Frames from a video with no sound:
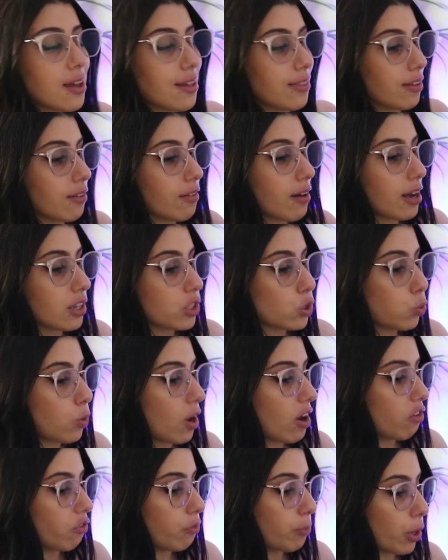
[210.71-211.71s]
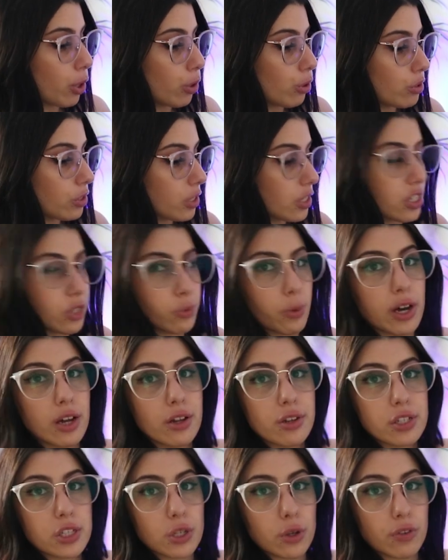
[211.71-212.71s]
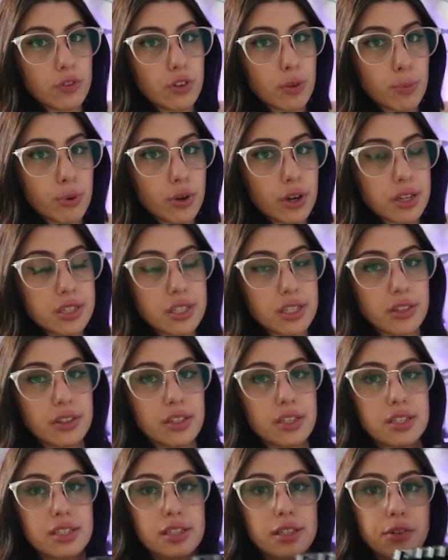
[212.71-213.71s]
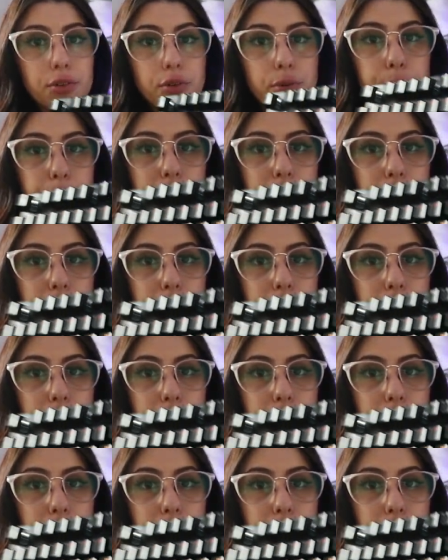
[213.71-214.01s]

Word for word: There are 12 modes as well. So if you press this little